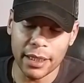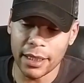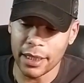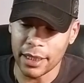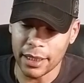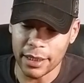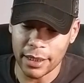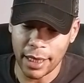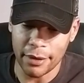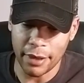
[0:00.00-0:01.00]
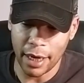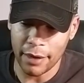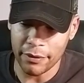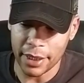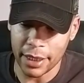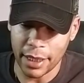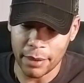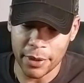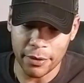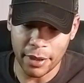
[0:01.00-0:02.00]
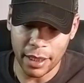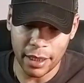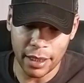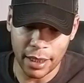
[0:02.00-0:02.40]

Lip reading: I don't have like an MOA.